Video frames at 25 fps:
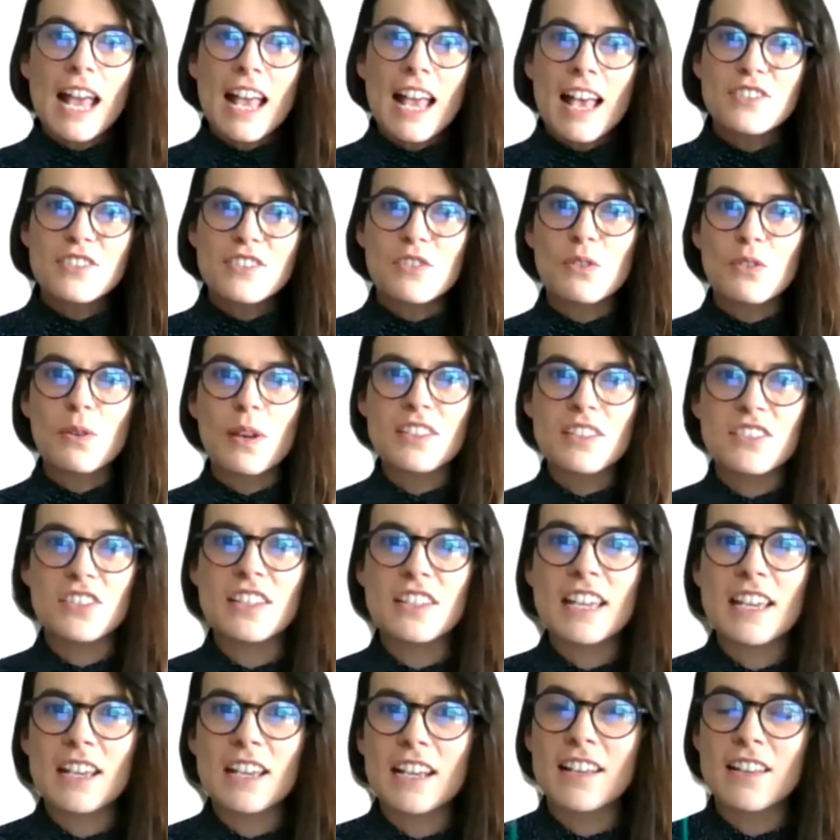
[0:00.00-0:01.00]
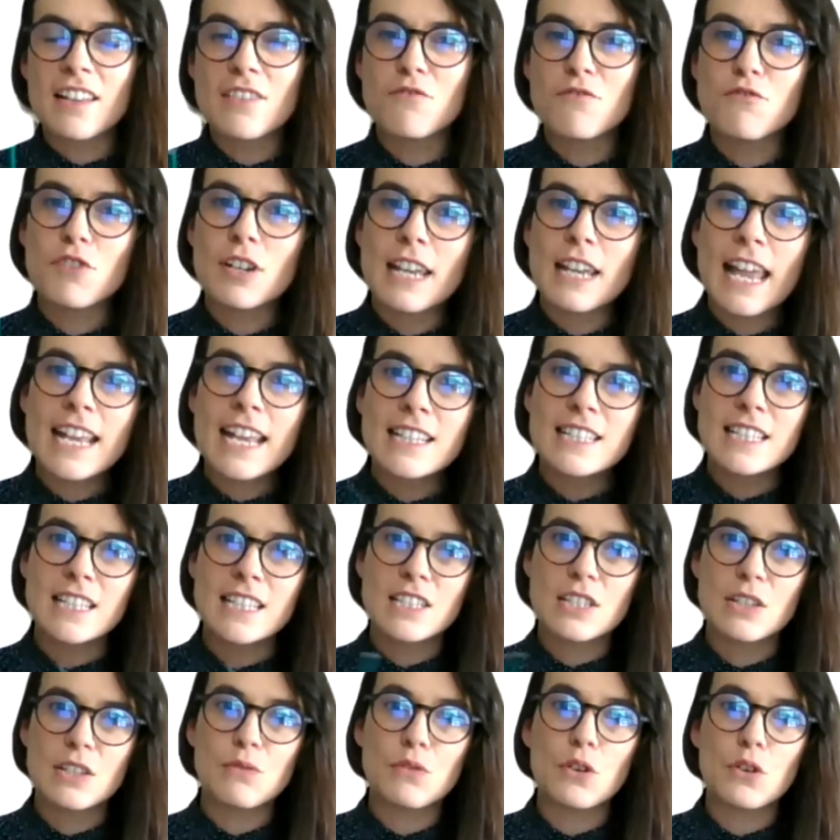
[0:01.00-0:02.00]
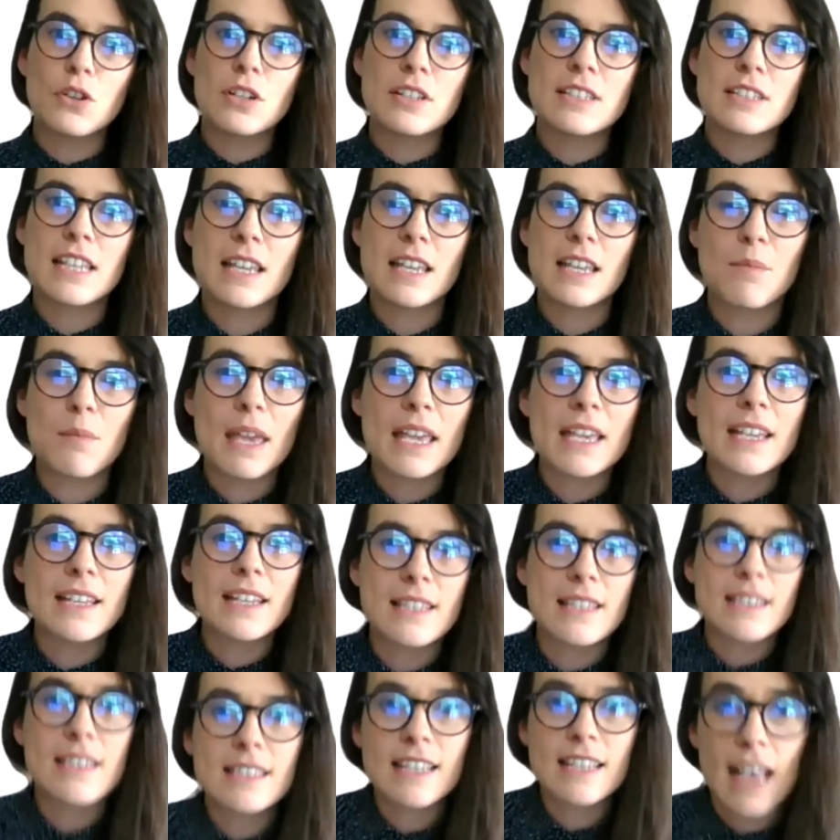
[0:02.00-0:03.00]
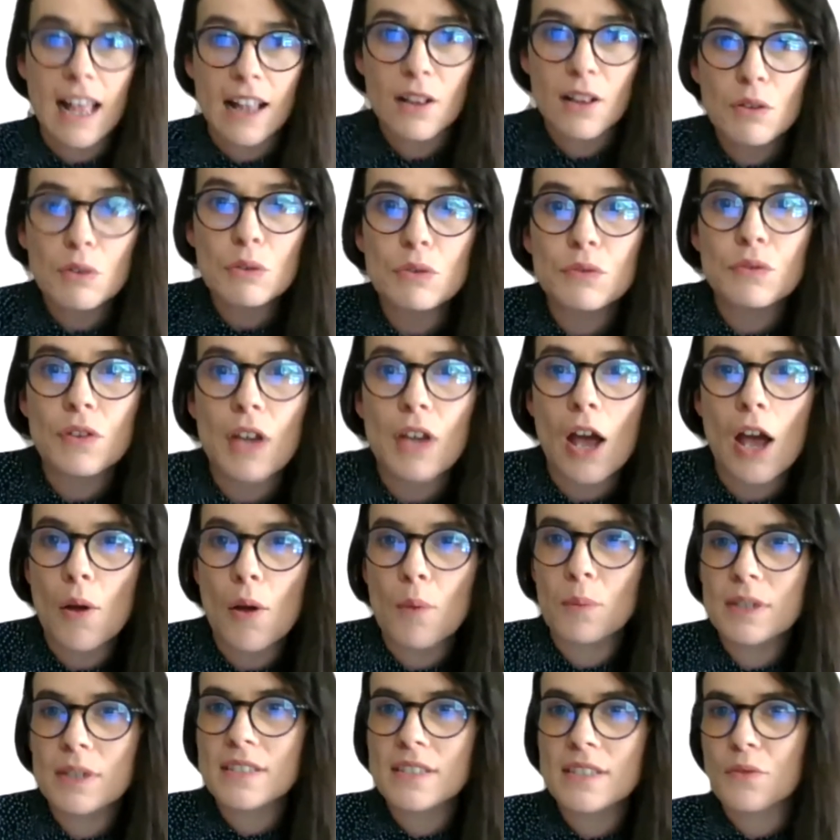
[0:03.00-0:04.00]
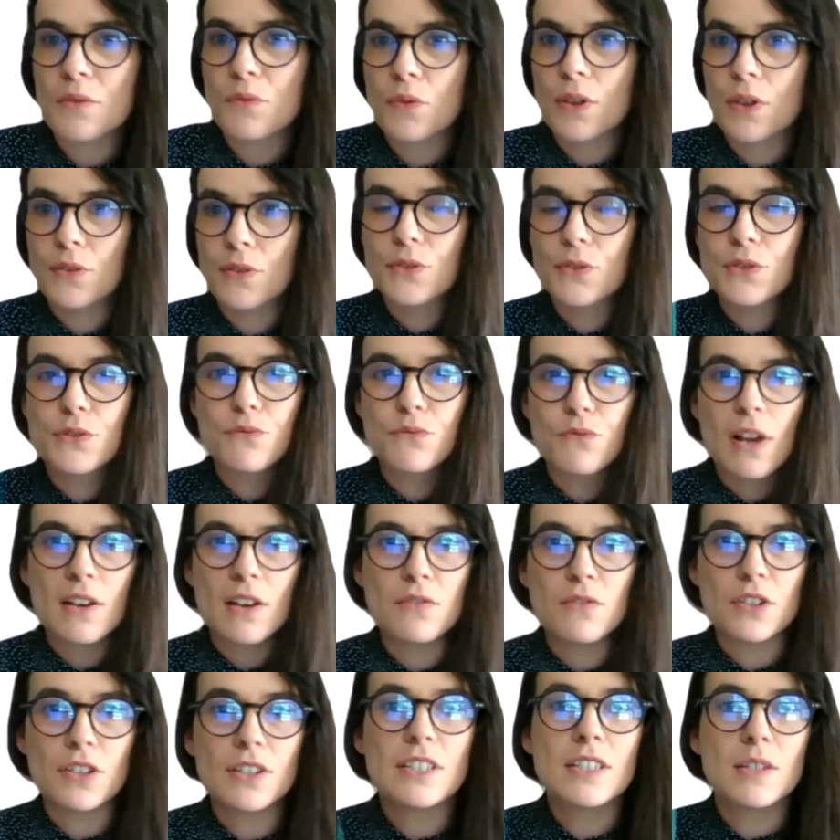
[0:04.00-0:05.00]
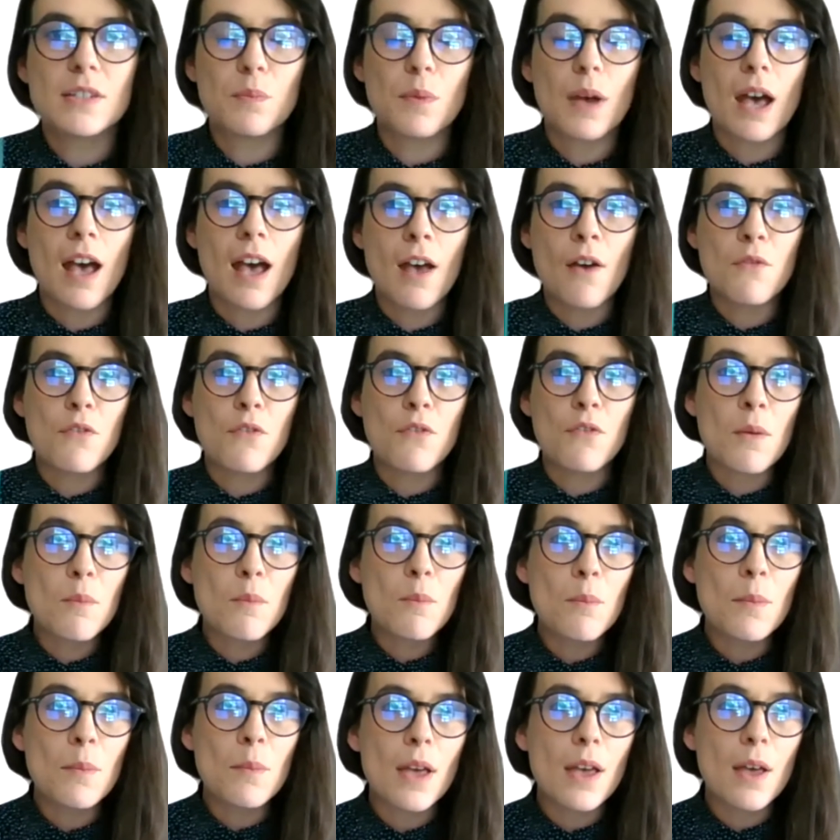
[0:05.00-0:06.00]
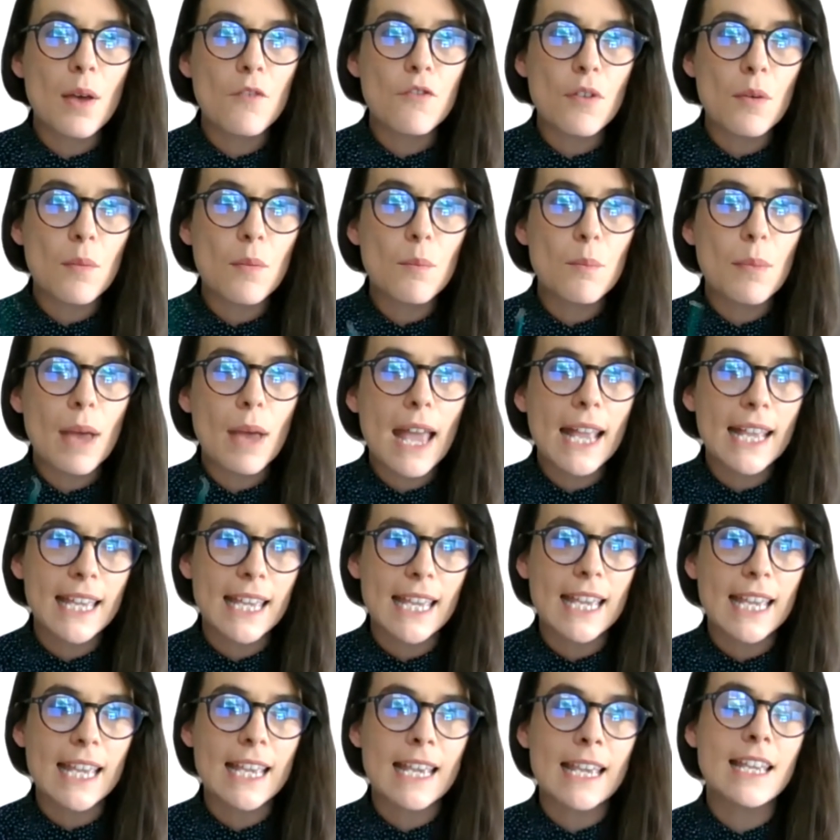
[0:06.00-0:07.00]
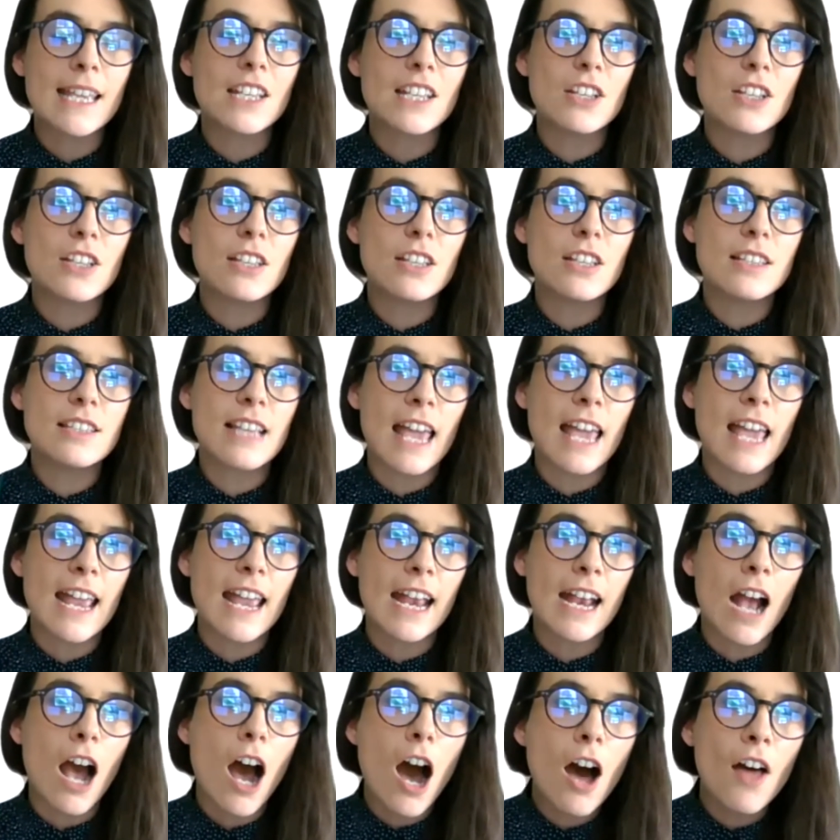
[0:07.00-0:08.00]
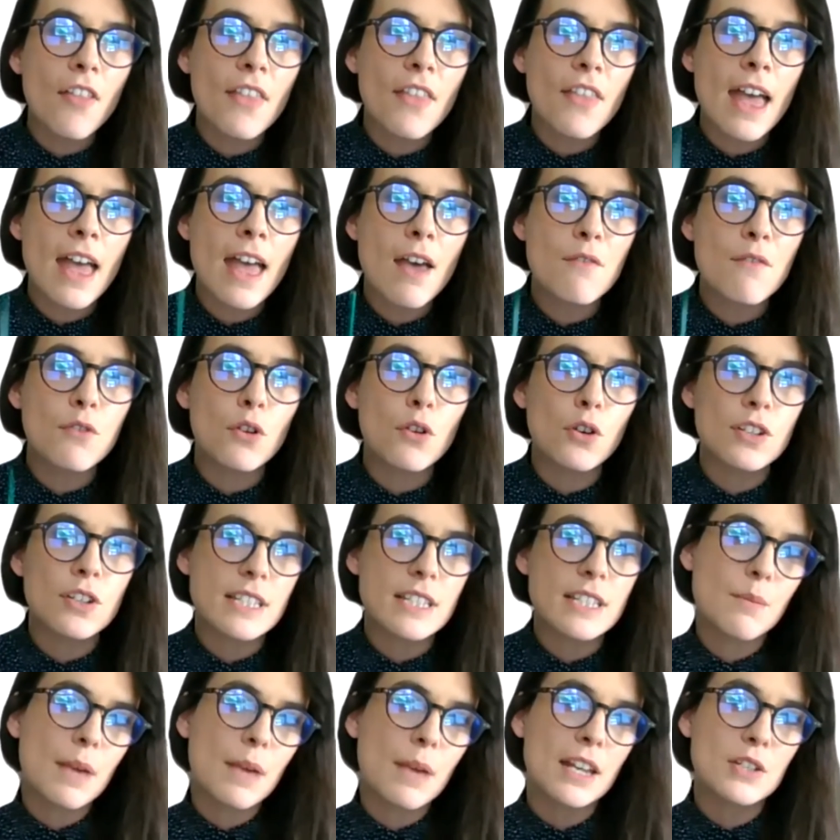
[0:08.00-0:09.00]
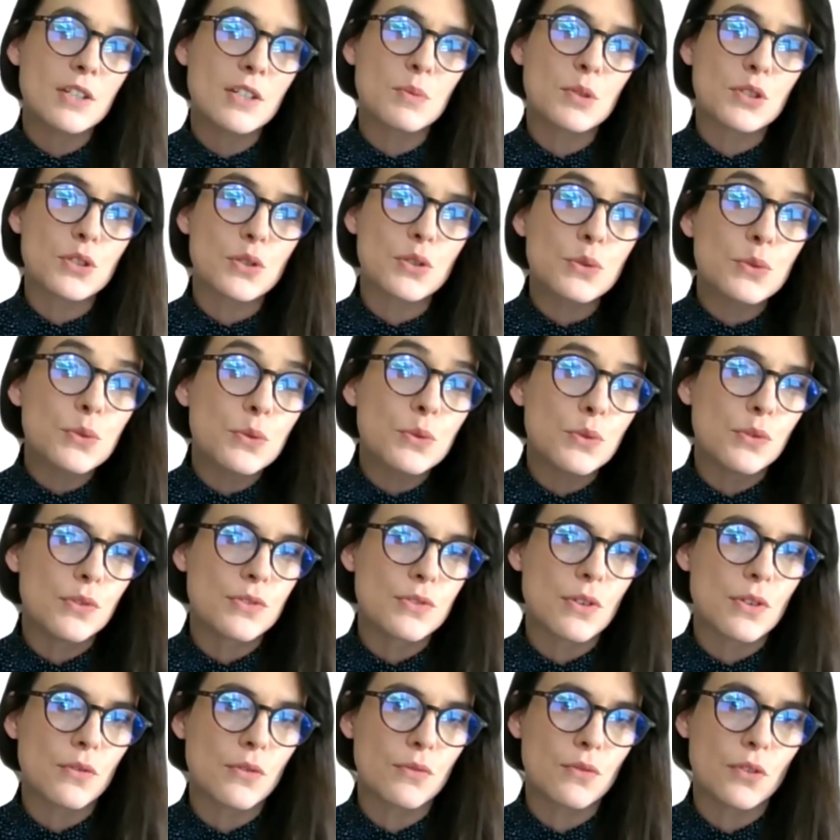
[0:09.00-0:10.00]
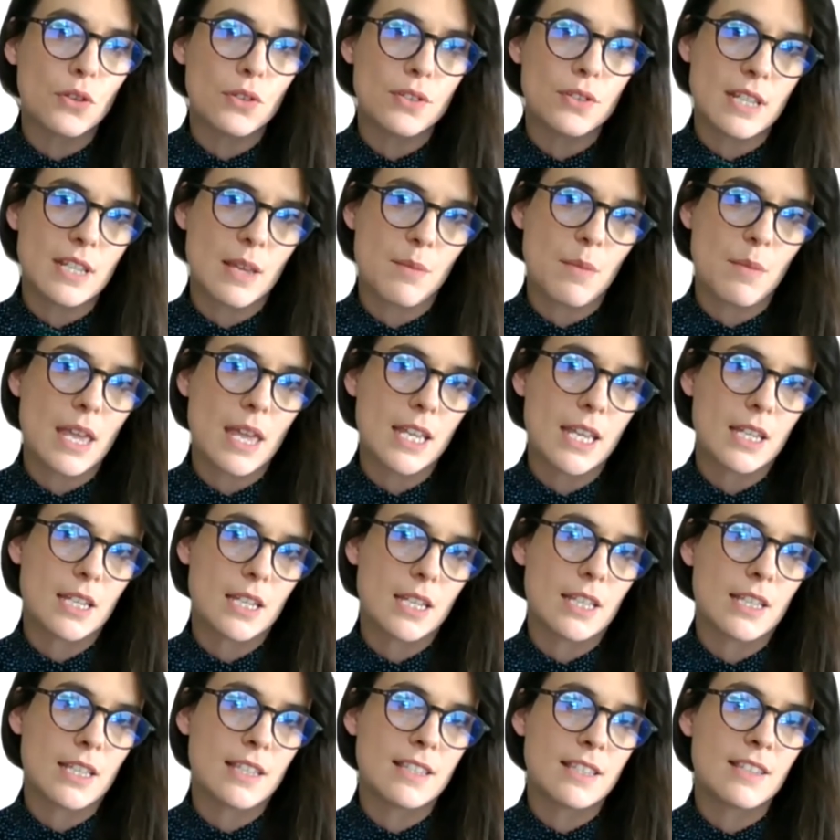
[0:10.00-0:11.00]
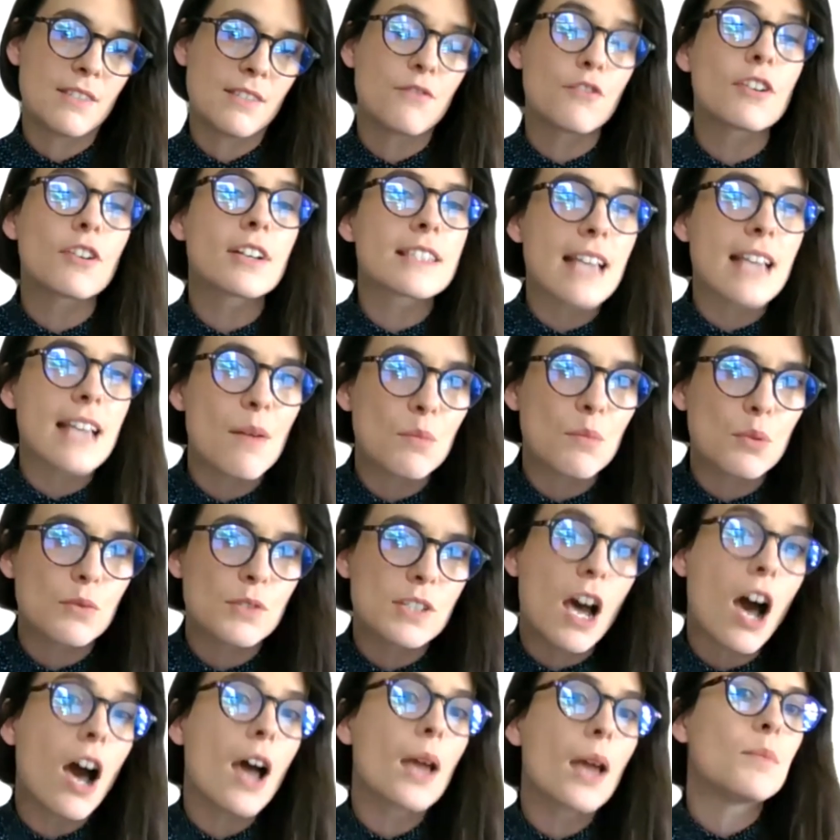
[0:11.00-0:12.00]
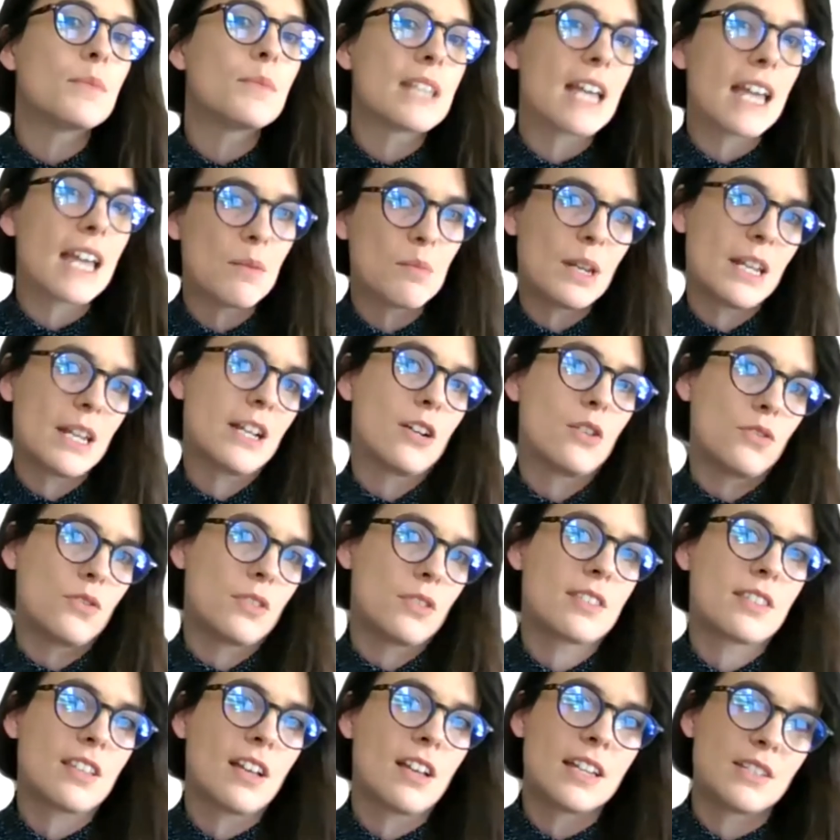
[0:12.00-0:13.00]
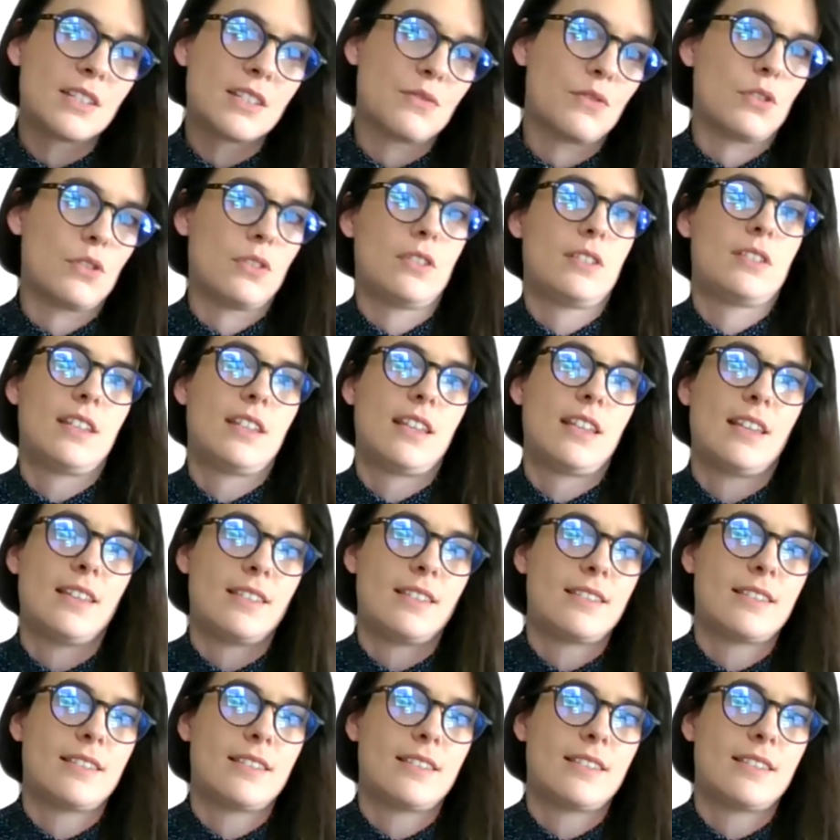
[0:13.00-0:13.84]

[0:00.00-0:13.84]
to ask you a question here relating to volunteer makers itself, because it feels relevant, from Becky, saying, are there volunteer management tools on volunteer makers? For example, timetabling on-site volunteers.